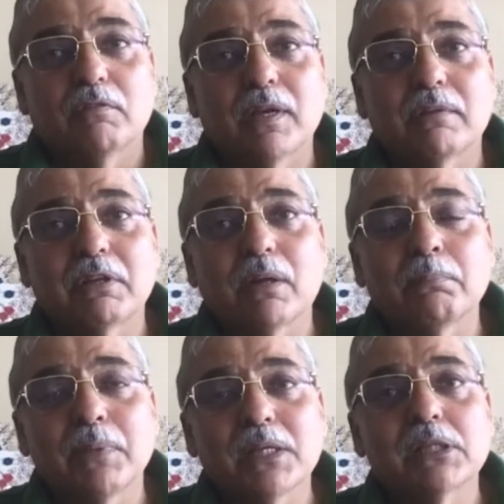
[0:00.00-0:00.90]
We have an
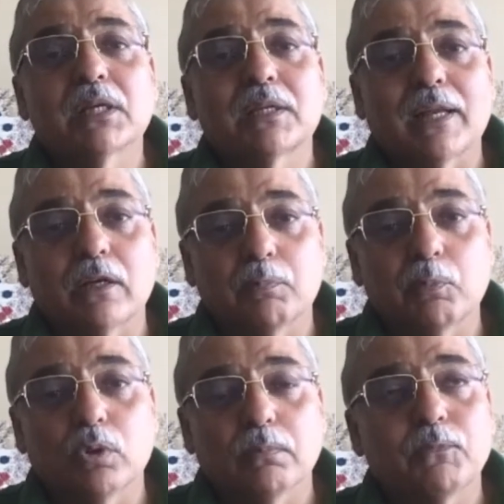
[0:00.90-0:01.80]
amazing talent
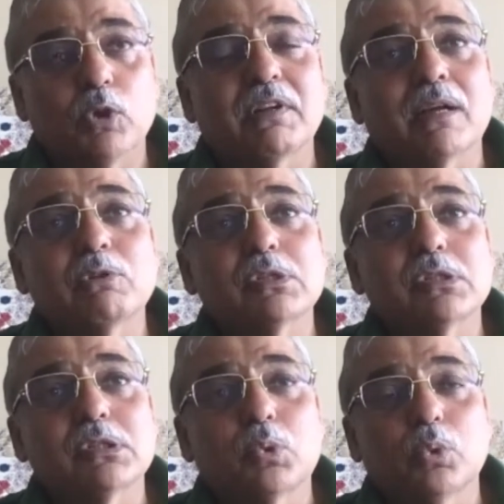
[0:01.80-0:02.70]
pool. When I was in
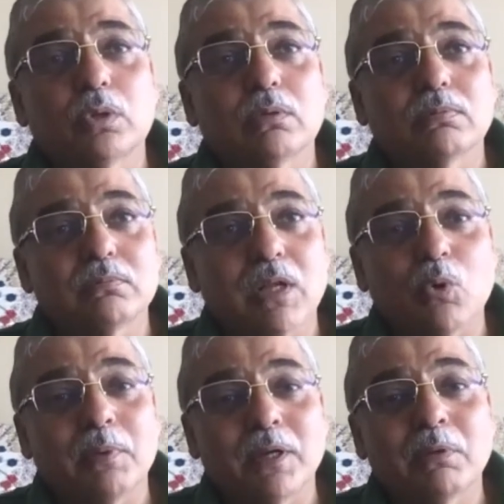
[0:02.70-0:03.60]
school now,
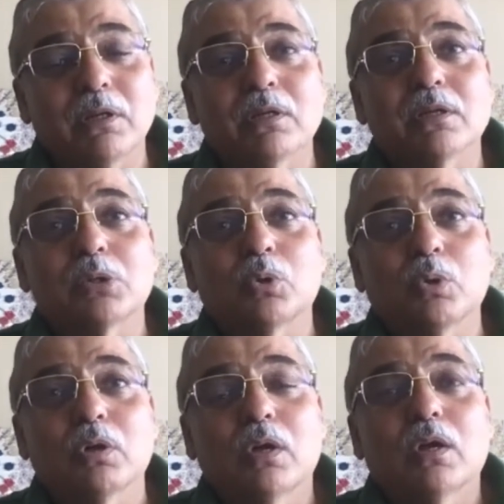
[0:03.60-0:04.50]
many, many years
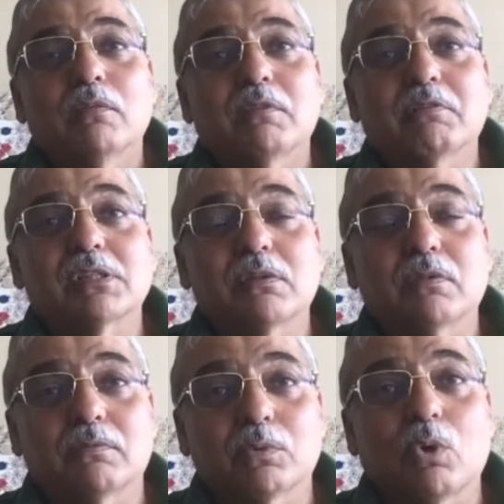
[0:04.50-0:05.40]
ago, we were
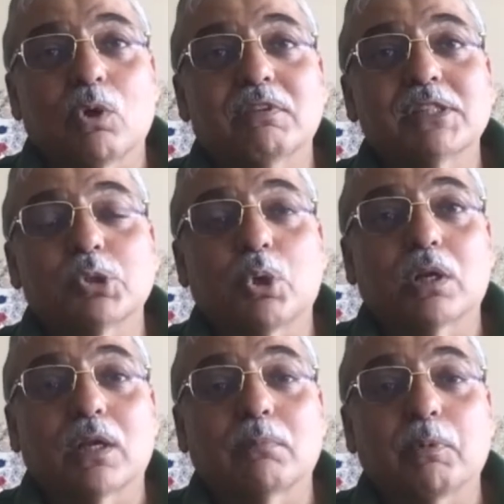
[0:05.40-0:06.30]
always taught
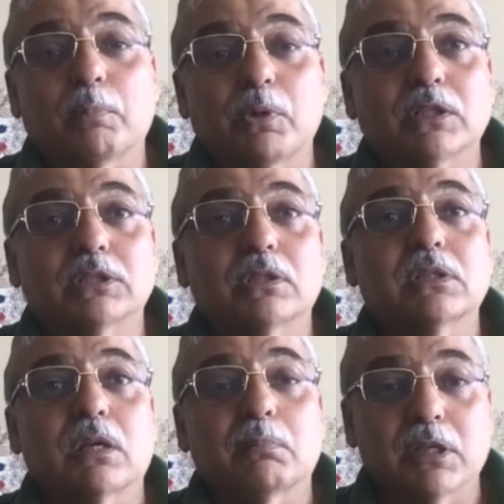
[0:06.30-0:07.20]
that population
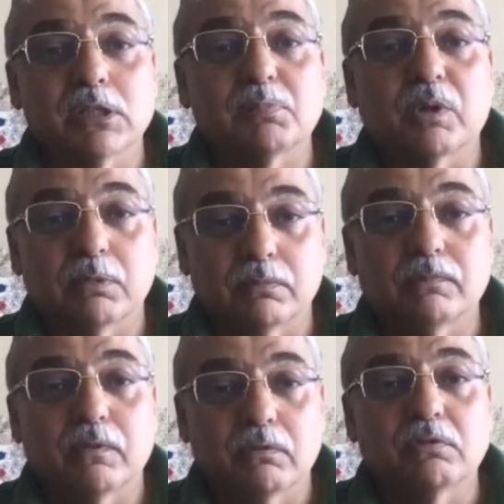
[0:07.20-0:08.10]
is our biggest problem.
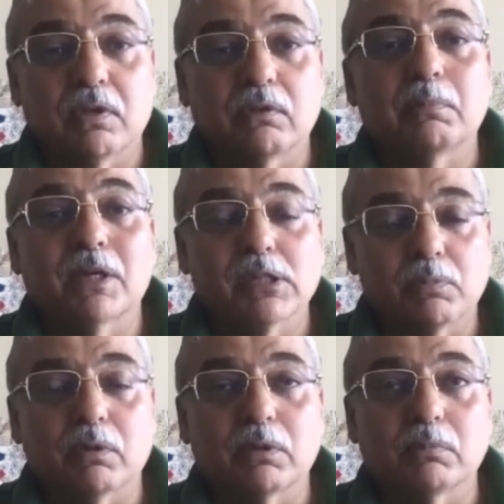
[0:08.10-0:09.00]
It was one of the biggest
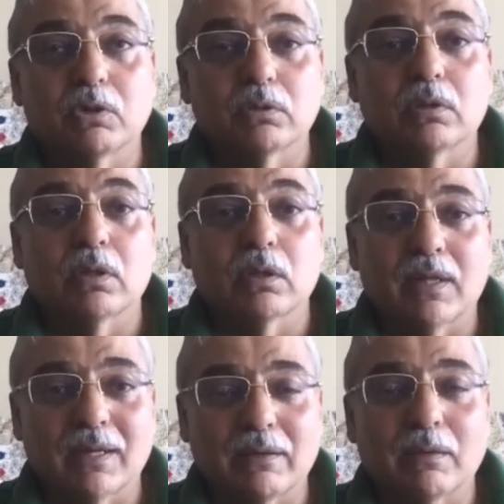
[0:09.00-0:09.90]
problems, and
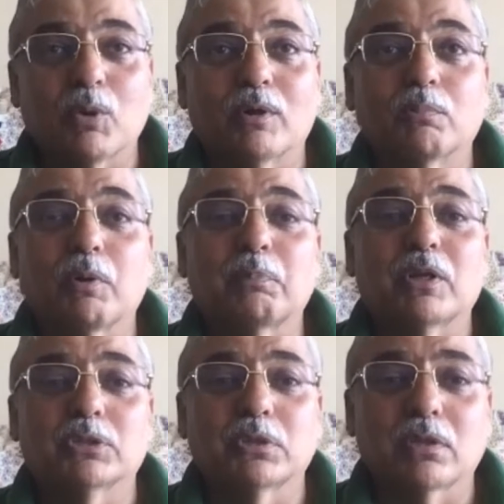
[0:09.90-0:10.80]
that time you had
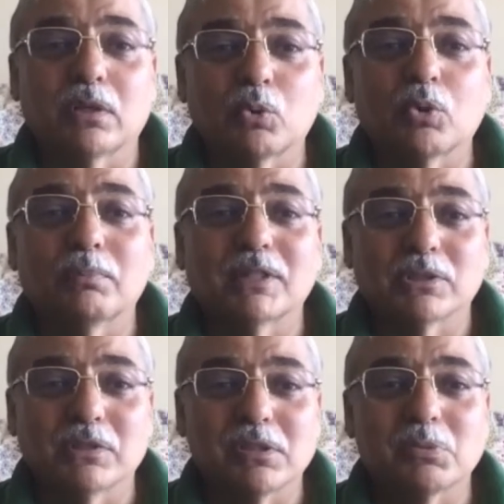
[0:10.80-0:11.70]
population control
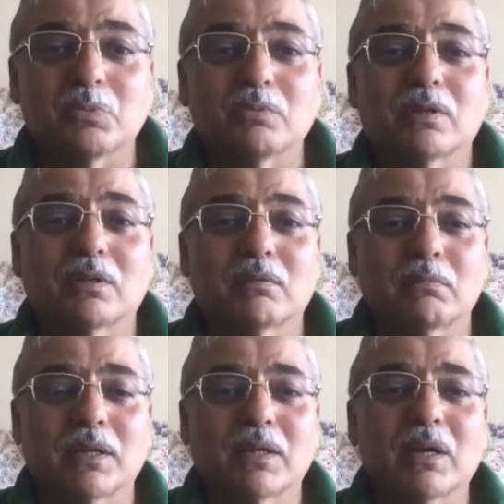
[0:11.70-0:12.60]
measures were
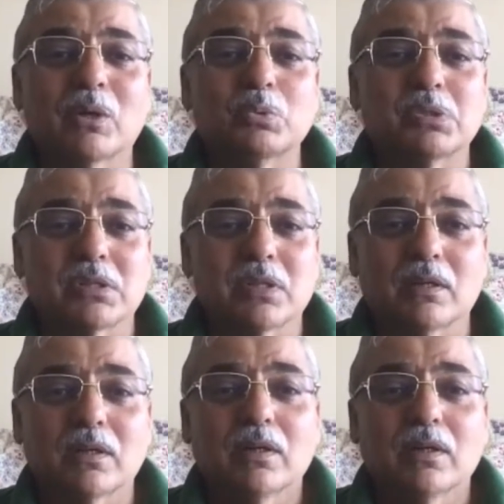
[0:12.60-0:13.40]
being announced and